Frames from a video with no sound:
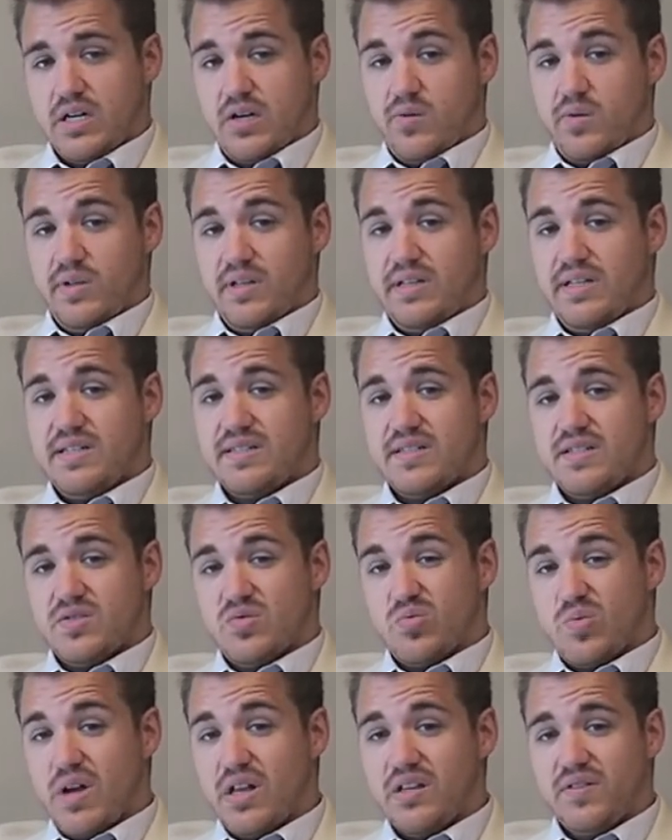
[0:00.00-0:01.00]
A release
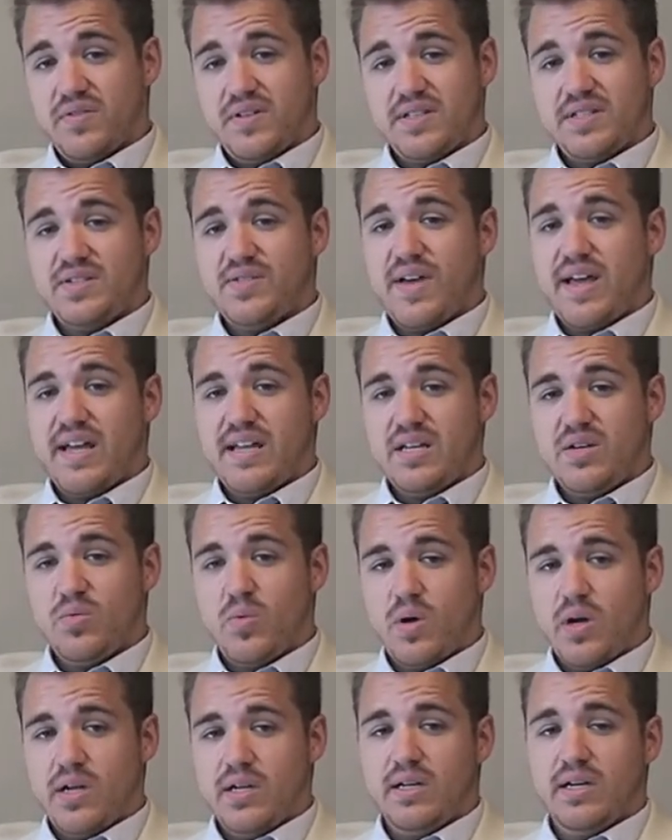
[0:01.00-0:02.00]
is relevant to
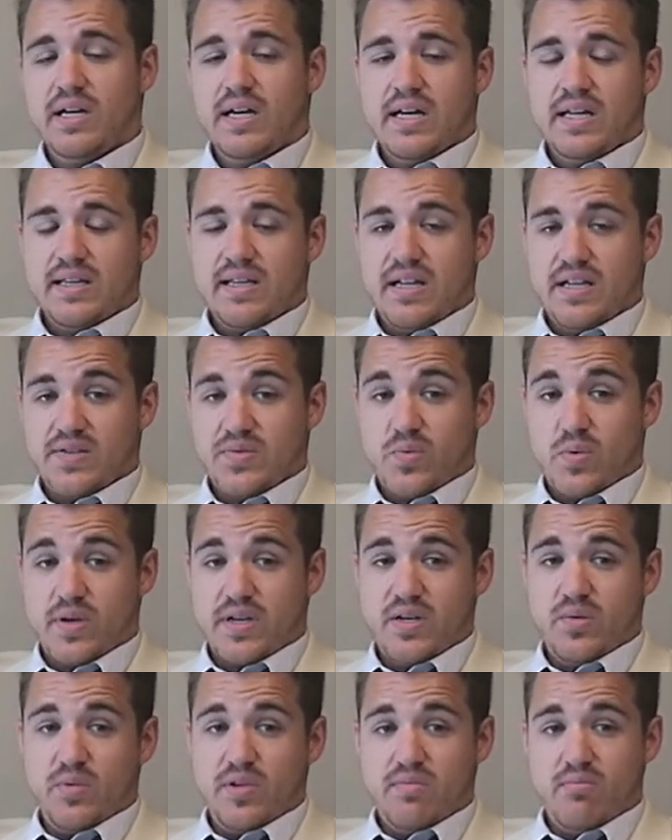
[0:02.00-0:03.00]
anyone that is
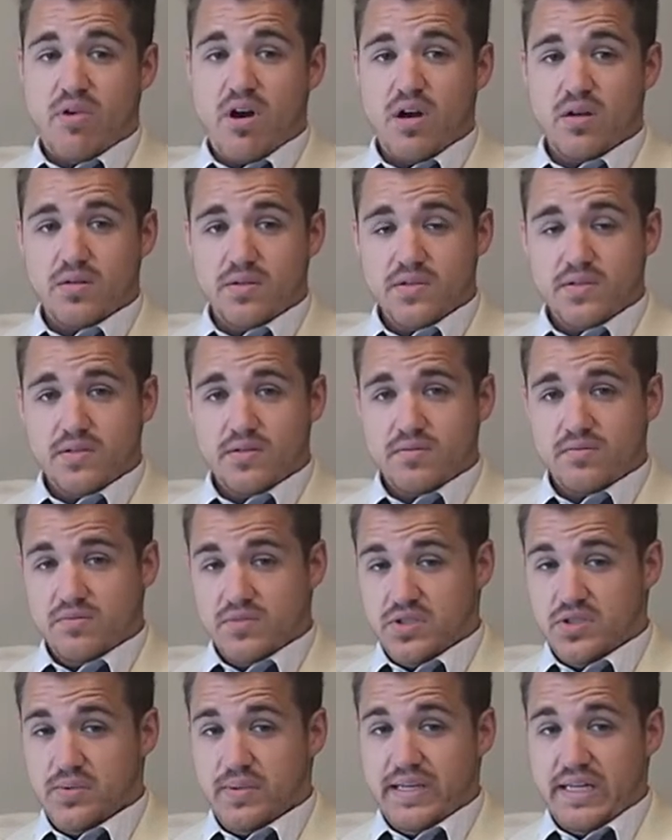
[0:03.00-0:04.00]
working with models,
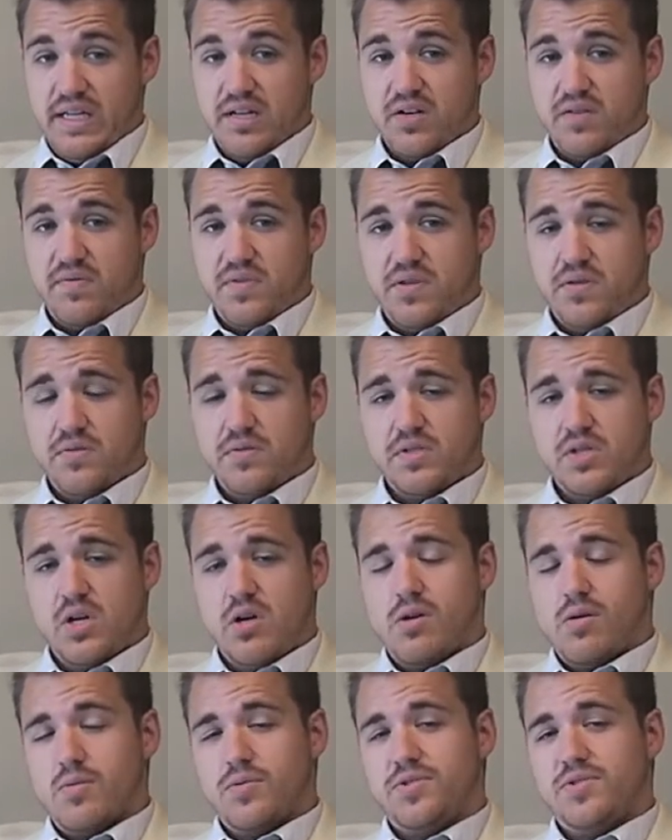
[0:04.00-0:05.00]
doing interviews,
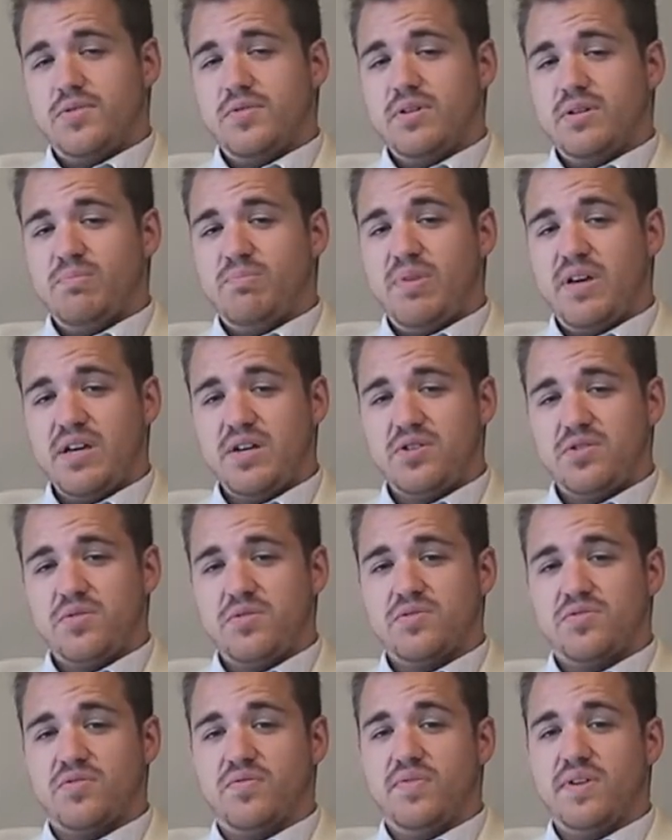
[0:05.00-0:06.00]
or shooting
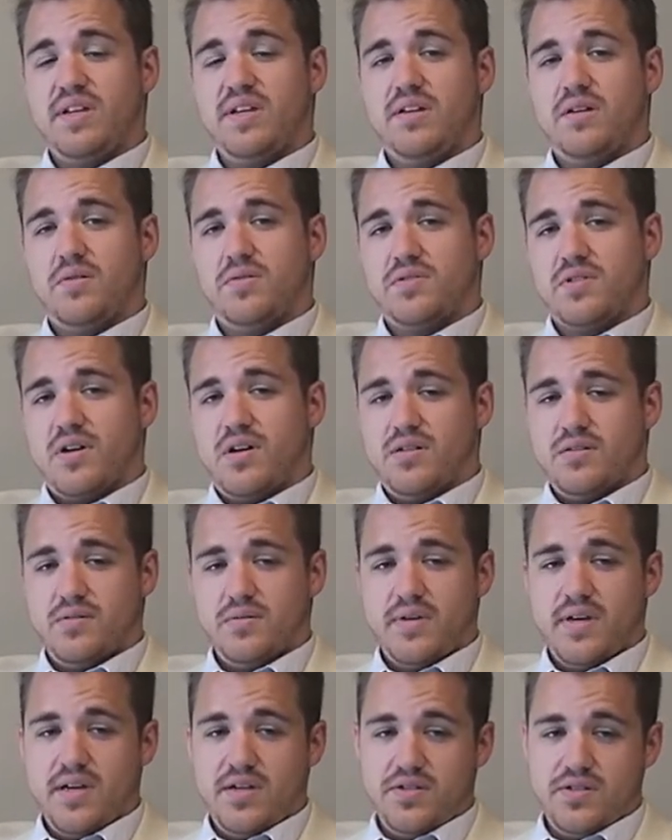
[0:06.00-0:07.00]
pictures or videos on
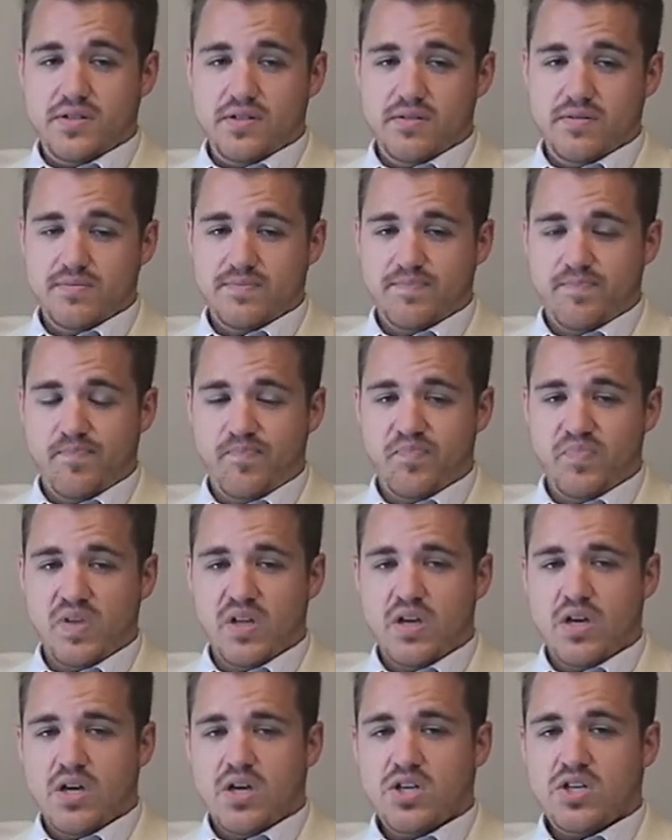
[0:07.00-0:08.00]
location.
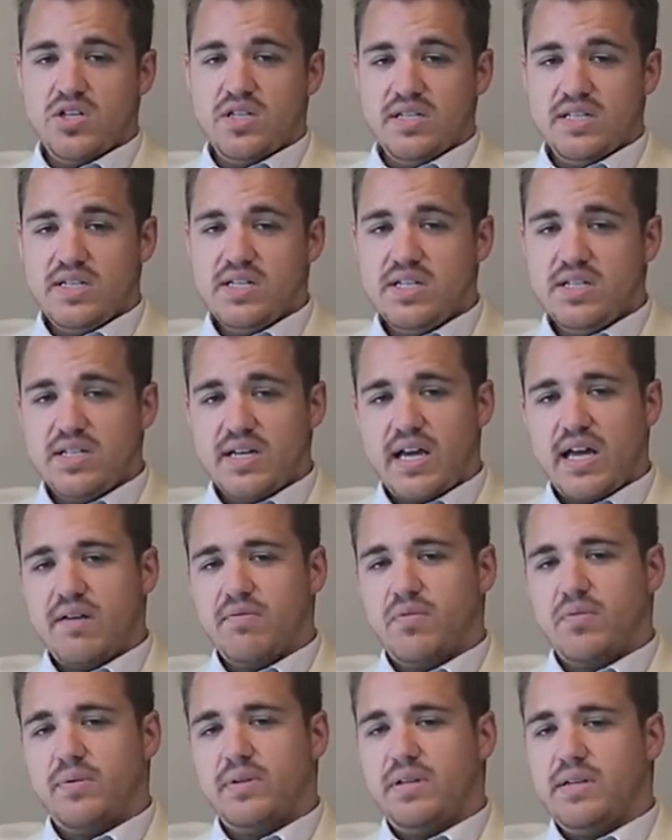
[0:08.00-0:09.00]
You need to
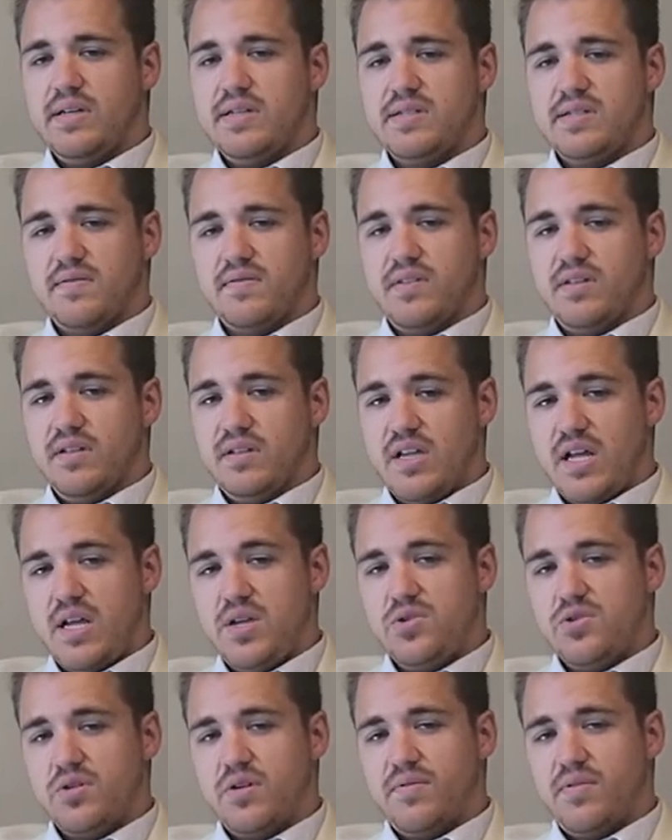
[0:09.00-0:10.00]
have a release if the
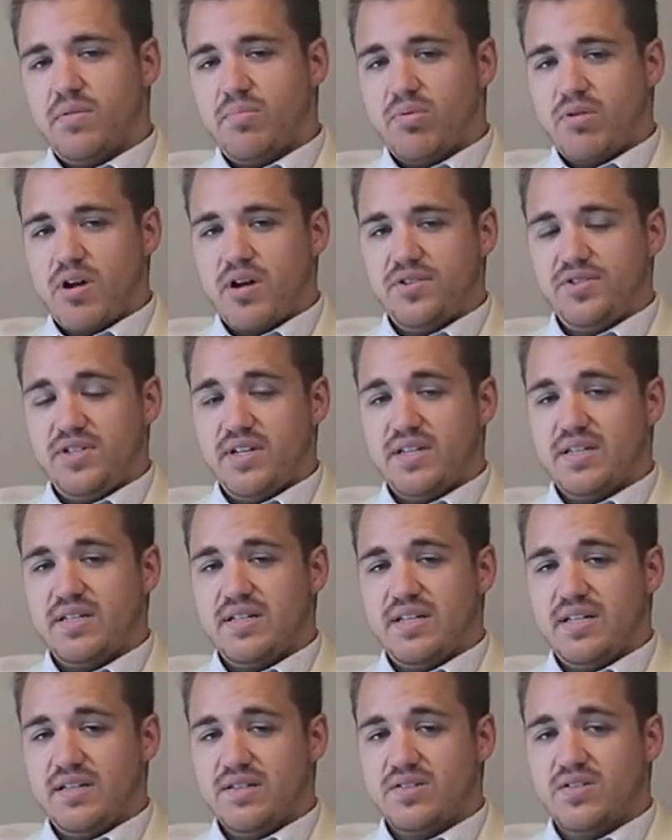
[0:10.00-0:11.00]
nature of your project
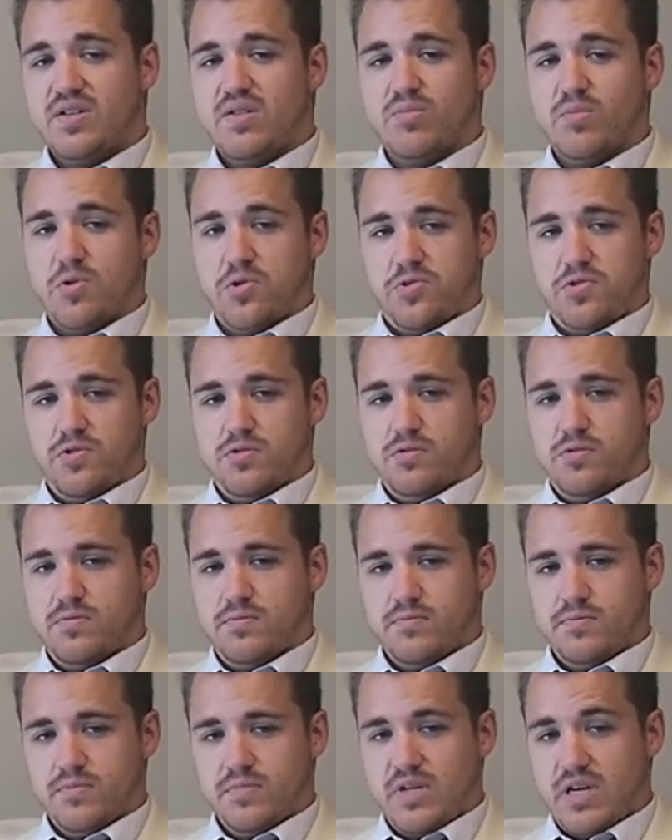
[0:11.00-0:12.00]
is commercial.
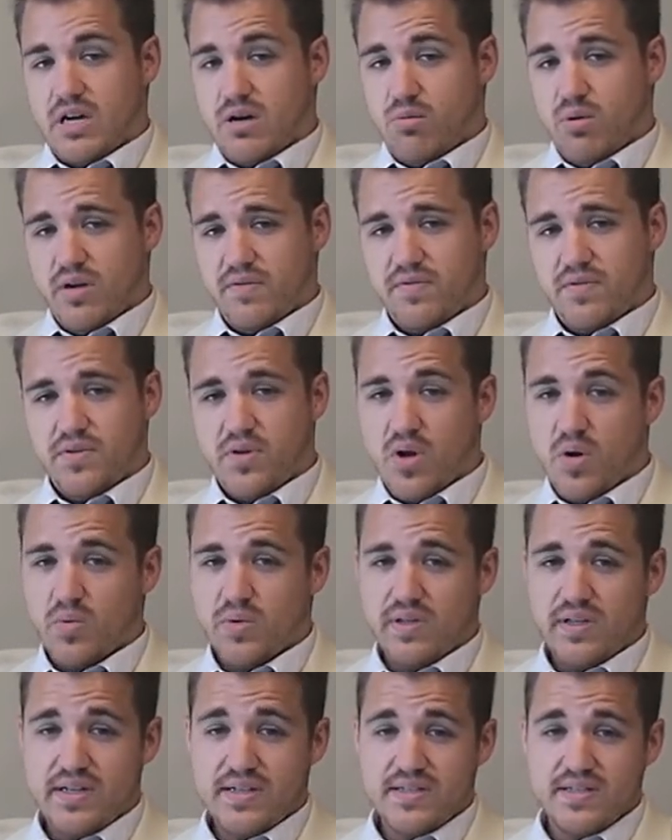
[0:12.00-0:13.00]
However, no
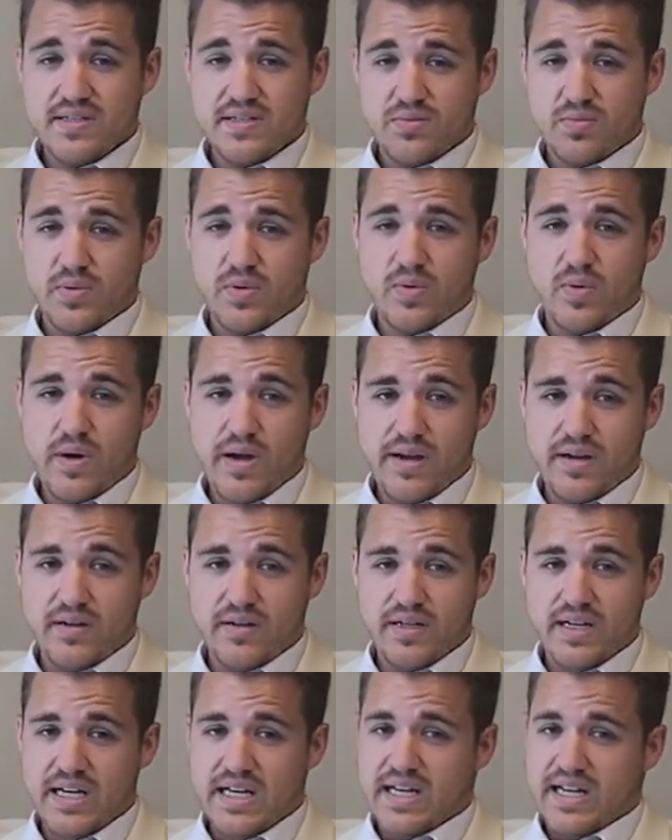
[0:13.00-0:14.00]
release is
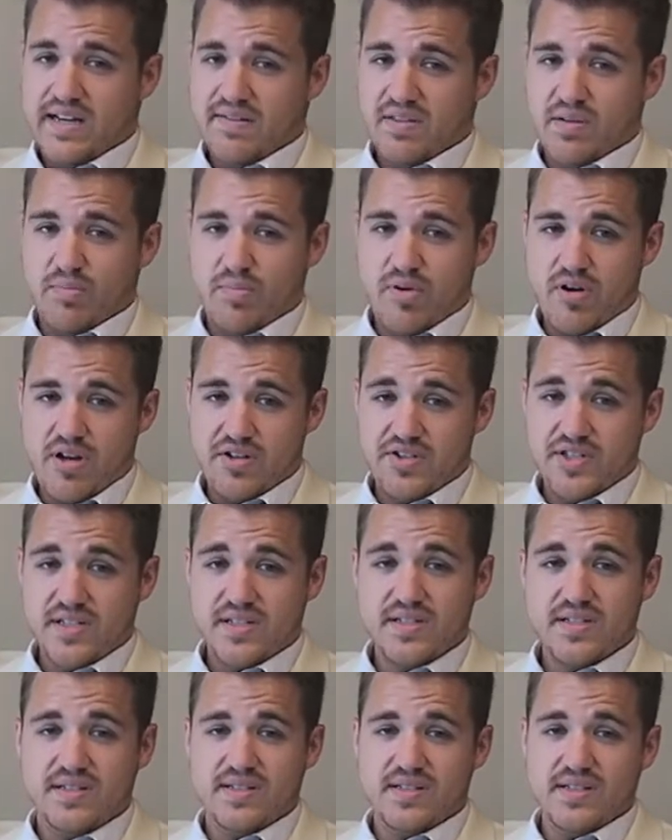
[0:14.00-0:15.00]
required if the
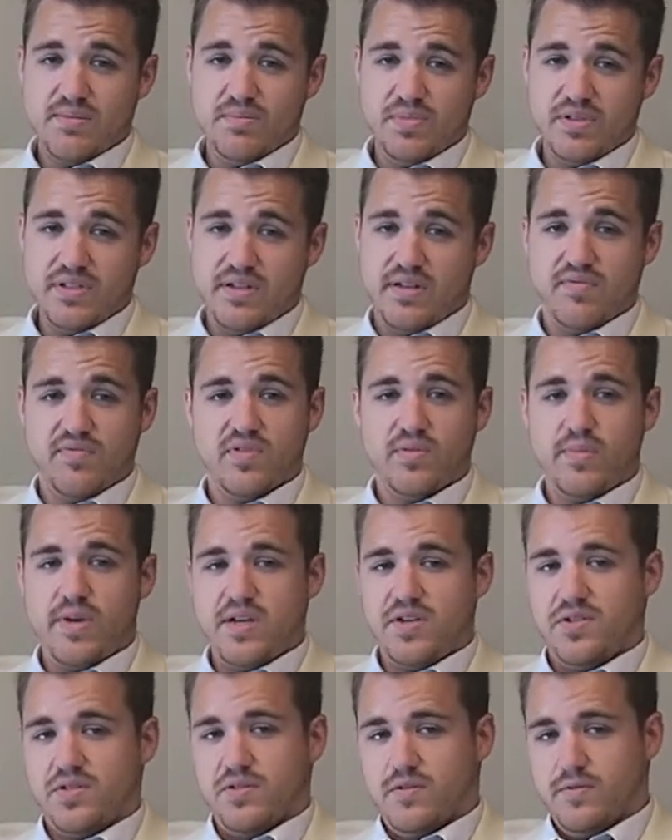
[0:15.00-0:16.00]
project is simply
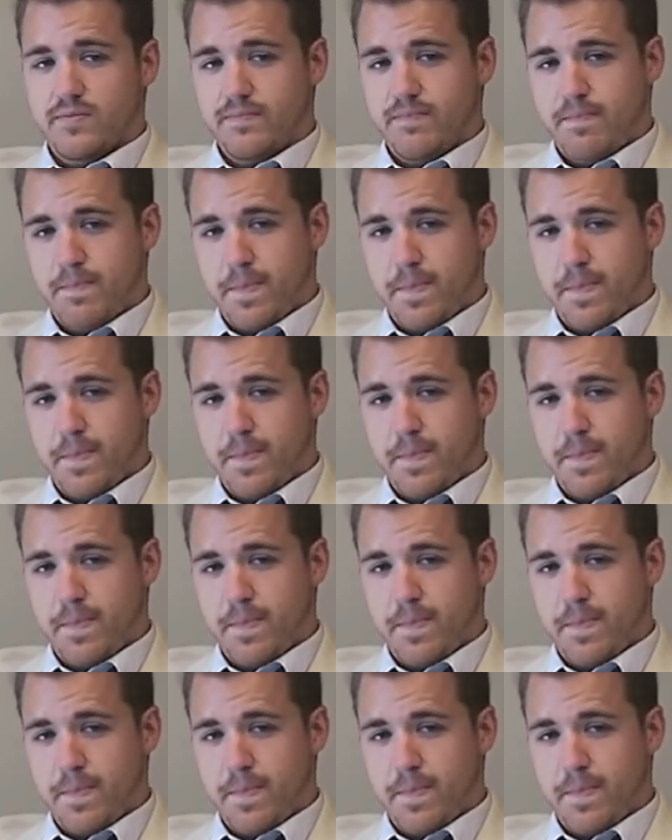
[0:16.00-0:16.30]
informational.